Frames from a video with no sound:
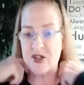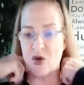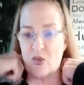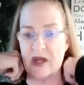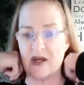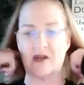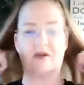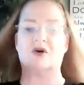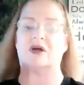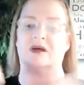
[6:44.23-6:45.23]
So we
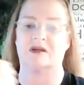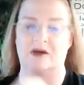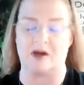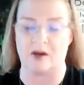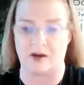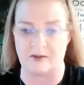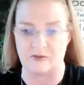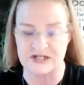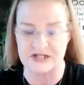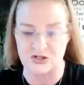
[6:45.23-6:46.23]
can look at
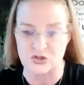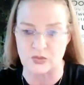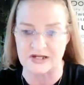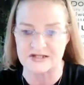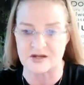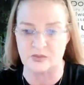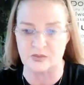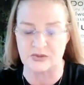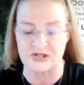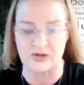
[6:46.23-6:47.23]
retention rates,
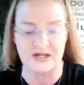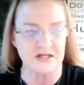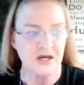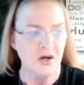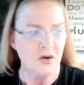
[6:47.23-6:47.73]
completion rates.